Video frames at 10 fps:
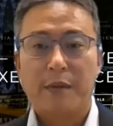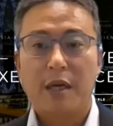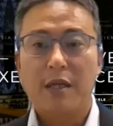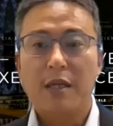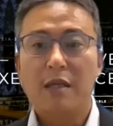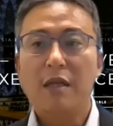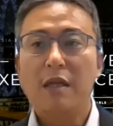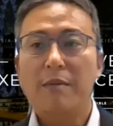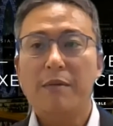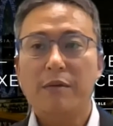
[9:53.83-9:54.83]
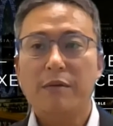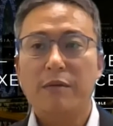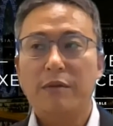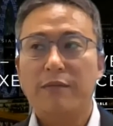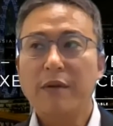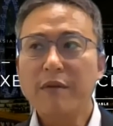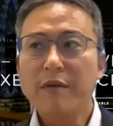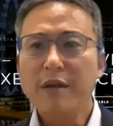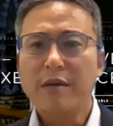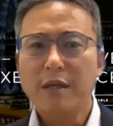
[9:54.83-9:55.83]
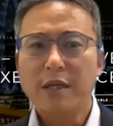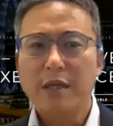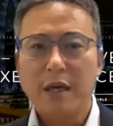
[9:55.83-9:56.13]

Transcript: And then this effort was a very early